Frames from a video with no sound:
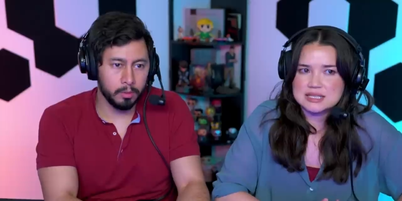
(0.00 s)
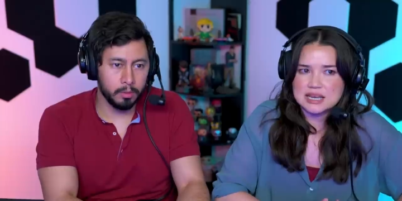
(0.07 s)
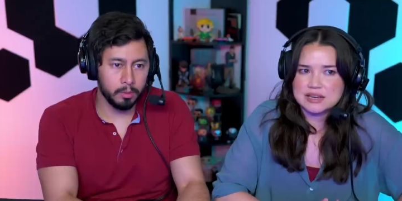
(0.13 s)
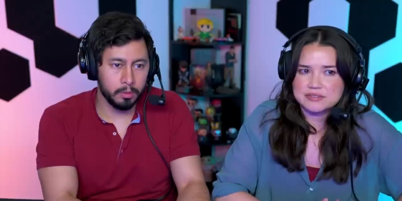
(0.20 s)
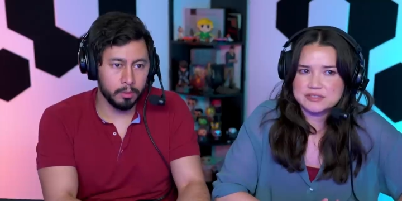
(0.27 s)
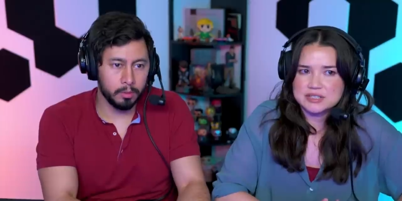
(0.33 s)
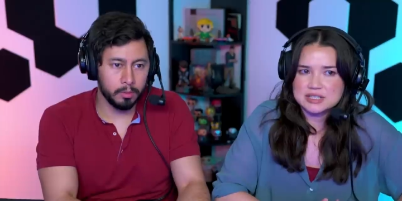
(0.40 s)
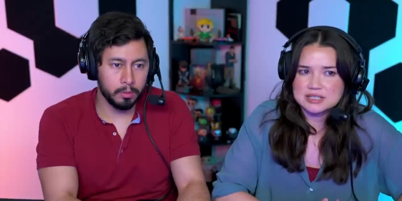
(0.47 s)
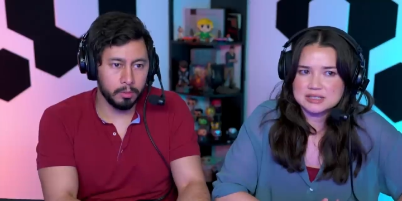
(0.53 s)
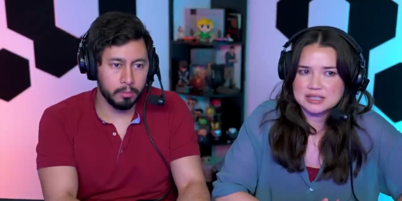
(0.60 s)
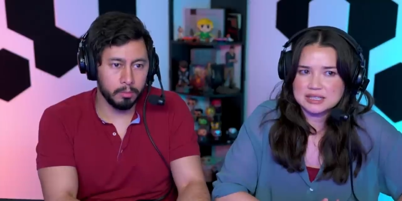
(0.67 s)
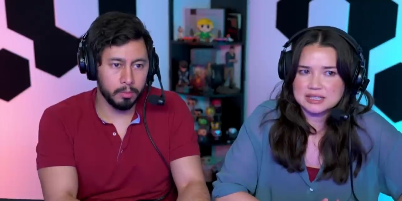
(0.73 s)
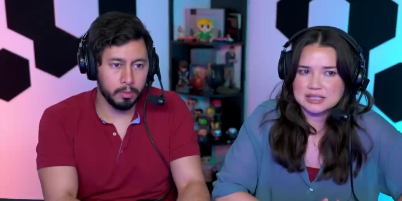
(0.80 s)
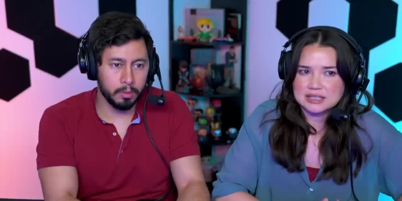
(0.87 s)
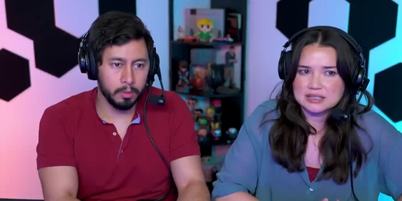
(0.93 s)

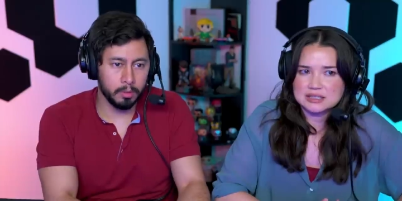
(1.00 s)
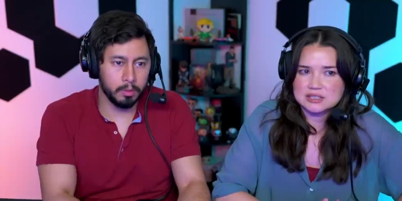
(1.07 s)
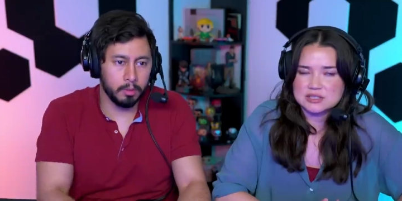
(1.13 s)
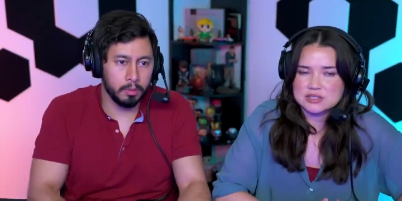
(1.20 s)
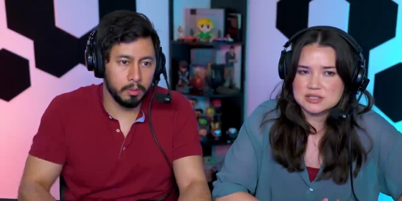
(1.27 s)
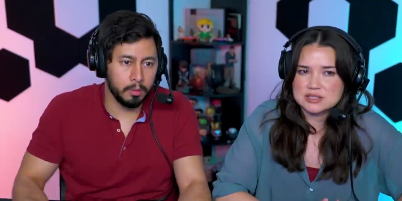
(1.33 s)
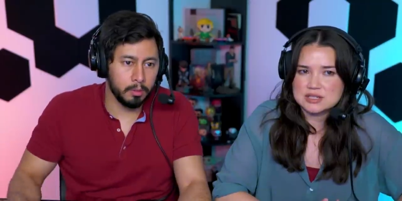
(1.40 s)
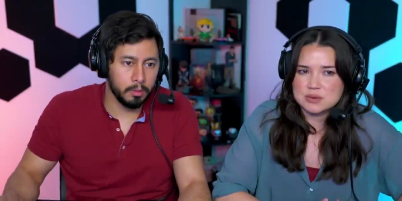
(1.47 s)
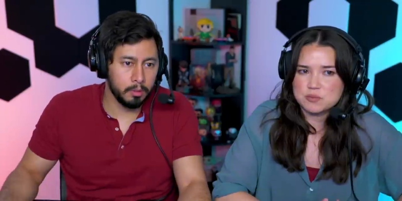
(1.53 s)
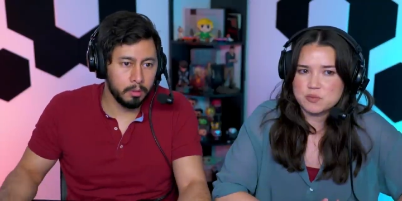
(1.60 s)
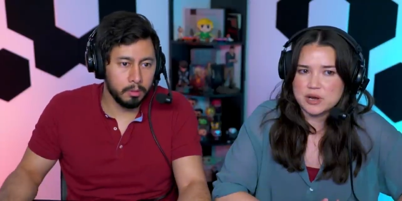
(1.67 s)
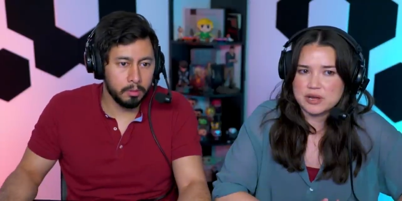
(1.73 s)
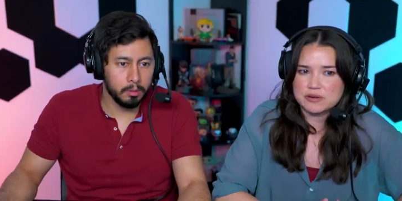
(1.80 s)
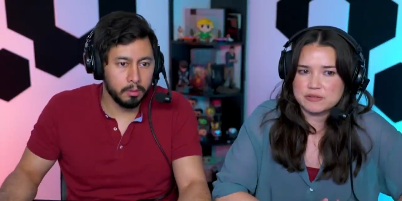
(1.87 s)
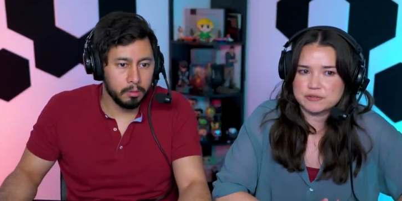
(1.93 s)
Speaker 1: definitely
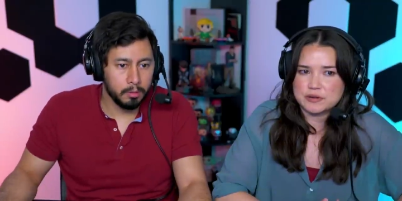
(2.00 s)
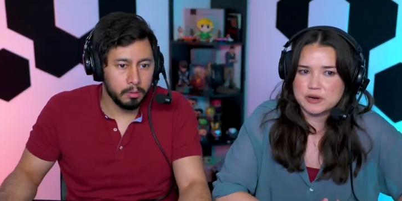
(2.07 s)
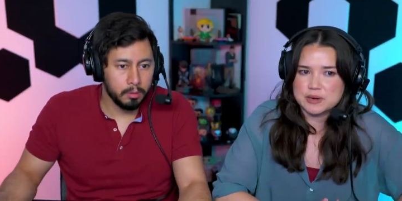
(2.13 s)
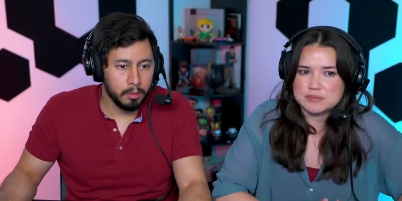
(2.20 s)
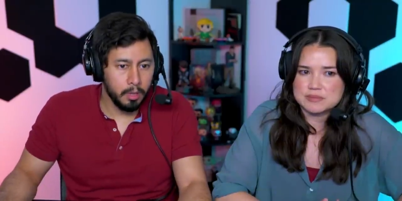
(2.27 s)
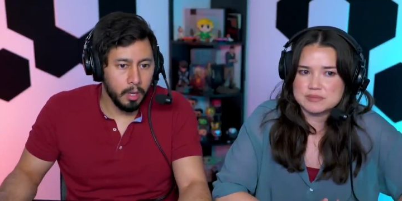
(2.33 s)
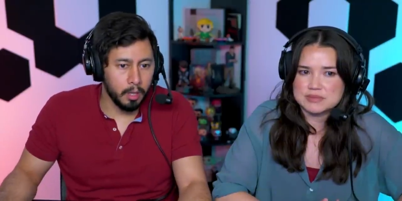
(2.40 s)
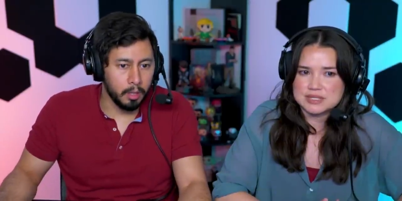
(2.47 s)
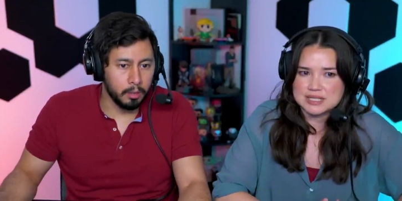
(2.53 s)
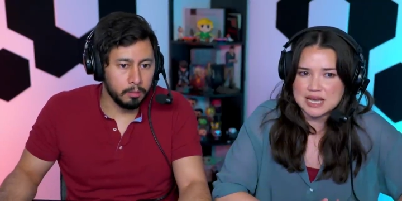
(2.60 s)
somewhere from yeah.